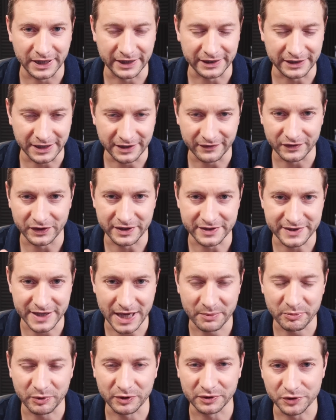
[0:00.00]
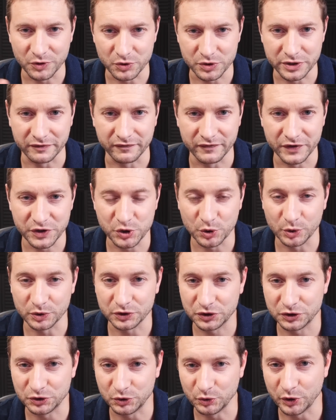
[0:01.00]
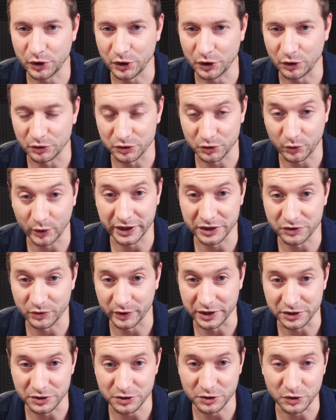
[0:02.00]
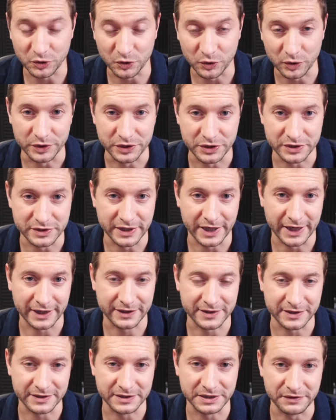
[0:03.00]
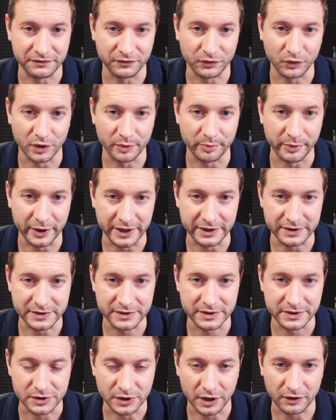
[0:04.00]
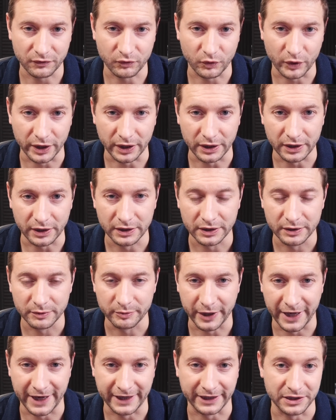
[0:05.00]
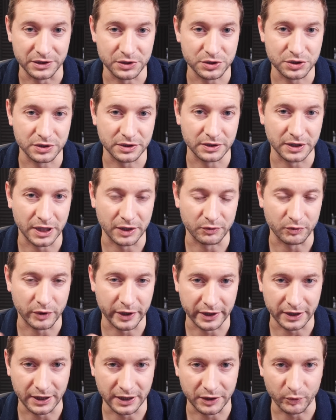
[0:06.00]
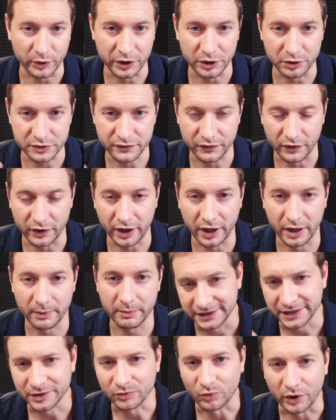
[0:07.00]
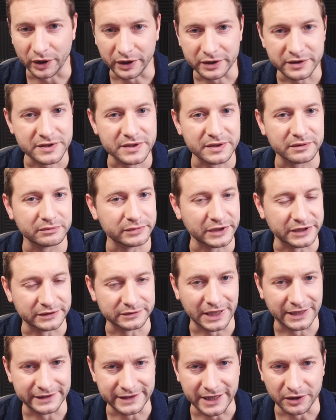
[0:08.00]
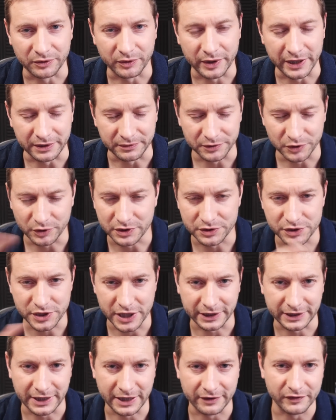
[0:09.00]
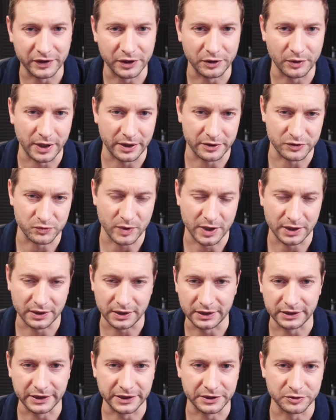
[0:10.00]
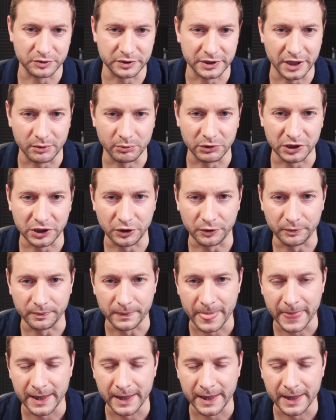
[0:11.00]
I gave an example using Visual Studio twenty twenty-two, which is an x sixty-four based software package uh, running on Windows for ARM. It works, but not that great. You can check that video out as well. I'll link to it down below.